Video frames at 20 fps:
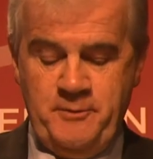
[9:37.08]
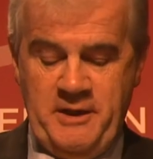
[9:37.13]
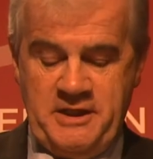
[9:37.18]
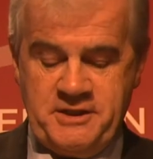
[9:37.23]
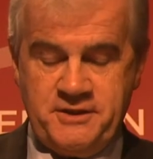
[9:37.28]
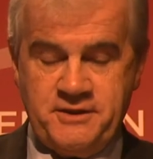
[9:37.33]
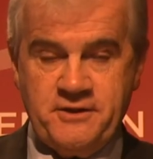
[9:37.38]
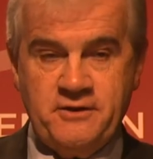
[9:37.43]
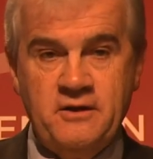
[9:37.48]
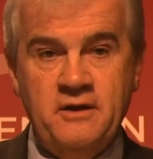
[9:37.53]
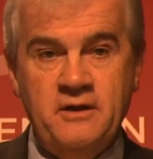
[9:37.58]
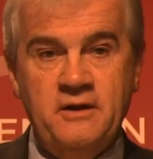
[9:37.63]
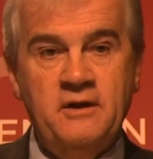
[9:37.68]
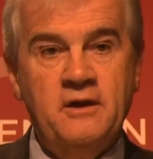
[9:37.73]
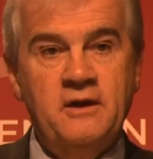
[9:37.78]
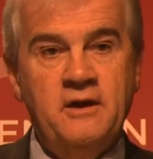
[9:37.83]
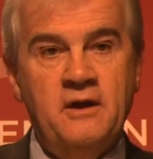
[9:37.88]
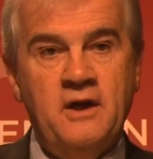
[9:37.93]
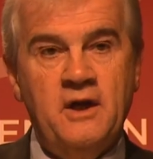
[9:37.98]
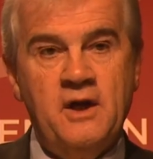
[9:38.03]
trimester
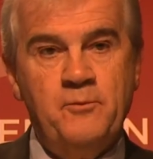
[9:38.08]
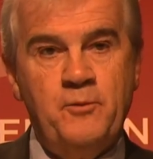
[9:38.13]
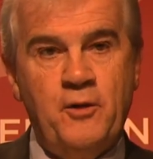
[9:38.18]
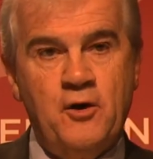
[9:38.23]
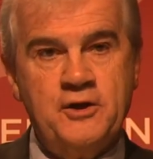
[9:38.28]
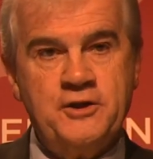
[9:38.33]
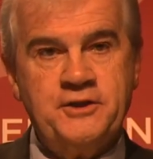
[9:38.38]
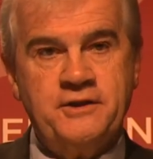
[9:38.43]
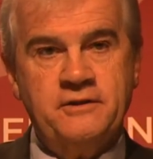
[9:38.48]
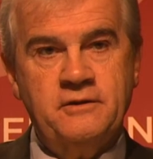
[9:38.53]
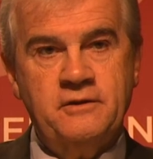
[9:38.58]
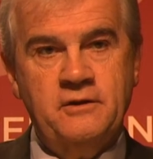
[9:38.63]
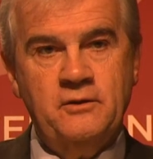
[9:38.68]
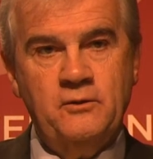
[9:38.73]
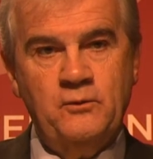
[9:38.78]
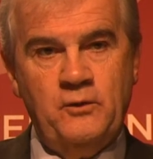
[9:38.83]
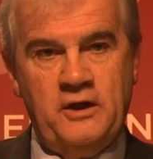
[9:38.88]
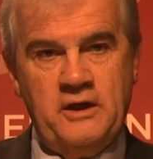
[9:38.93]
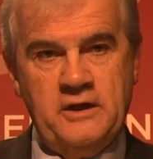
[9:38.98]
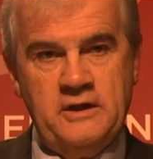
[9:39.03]
abortion
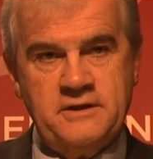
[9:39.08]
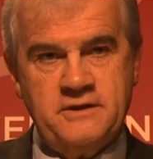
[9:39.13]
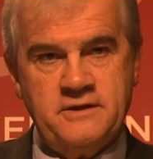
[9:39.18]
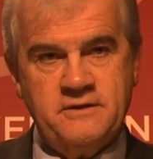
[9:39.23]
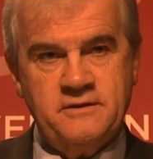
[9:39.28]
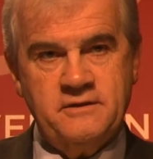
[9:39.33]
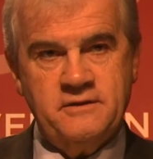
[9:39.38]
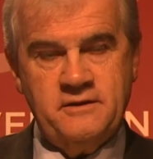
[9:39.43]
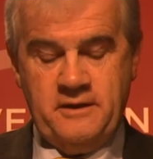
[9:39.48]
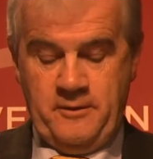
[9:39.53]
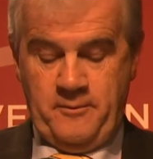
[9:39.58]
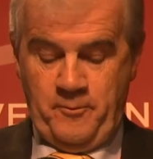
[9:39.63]
was.